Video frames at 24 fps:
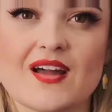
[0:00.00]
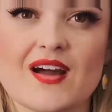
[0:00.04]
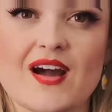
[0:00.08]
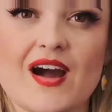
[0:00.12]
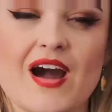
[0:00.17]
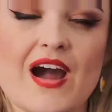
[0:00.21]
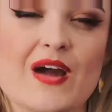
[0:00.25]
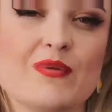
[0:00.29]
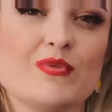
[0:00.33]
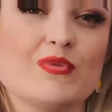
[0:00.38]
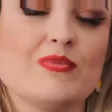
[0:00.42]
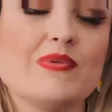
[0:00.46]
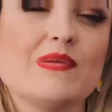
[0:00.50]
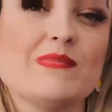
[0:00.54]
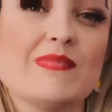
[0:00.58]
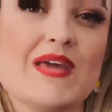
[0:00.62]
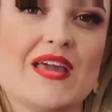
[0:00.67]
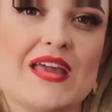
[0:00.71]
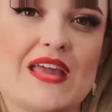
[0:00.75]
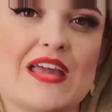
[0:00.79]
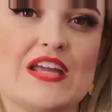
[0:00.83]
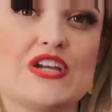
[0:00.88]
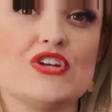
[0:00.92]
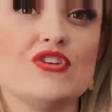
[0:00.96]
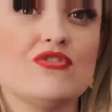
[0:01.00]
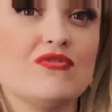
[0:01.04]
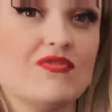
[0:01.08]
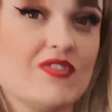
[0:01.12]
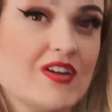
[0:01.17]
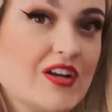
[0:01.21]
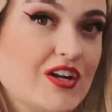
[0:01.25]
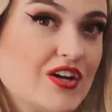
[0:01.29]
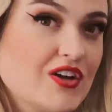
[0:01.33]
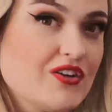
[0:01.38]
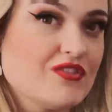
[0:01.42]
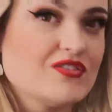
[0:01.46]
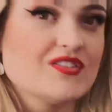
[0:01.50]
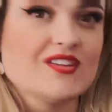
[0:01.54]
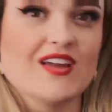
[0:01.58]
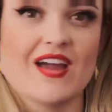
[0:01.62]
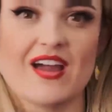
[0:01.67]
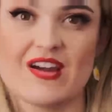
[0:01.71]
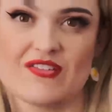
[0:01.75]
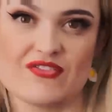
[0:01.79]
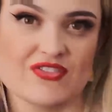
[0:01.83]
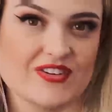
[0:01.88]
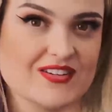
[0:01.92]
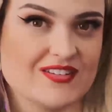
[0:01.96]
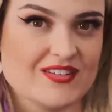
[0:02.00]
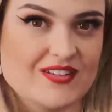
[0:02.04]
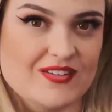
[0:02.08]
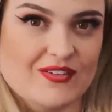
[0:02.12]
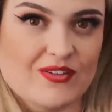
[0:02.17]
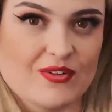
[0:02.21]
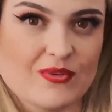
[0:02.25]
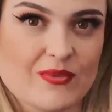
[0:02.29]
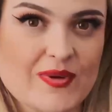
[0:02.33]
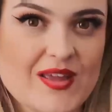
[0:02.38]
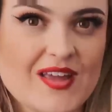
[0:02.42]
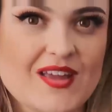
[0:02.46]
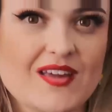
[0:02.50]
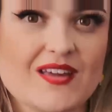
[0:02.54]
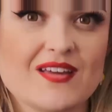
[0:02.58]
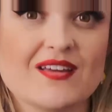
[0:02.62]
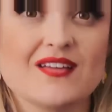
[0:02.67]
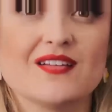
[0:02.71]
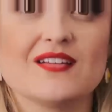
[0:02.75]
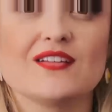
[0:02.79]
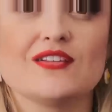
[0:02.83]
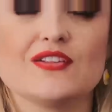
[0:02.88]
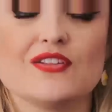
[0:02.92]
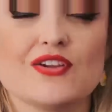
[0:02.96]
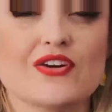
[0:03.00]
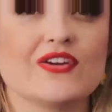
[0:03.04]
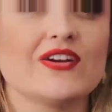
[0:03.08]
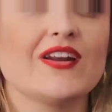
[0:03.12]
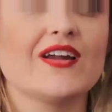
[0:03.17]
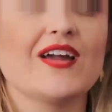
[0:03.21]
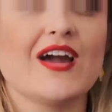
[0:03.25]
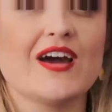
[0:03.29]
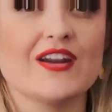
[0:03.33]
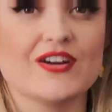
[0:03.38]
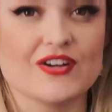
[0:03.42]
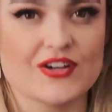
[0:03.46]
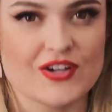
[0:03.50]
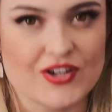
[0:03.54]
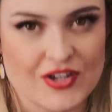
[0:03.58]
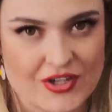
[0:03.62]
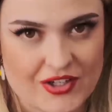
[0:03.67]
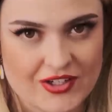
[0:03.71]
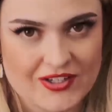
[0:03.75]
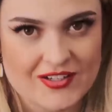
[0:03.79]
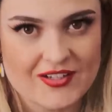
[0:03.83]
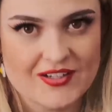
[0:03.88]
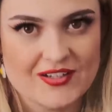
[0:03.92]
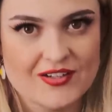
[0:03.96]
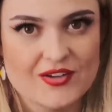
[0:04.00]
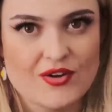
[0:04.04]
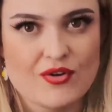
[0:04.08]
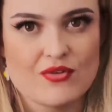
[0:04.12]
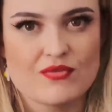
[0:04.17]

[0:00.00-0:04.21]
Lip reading: I will be making new videos every single week, learning how to cook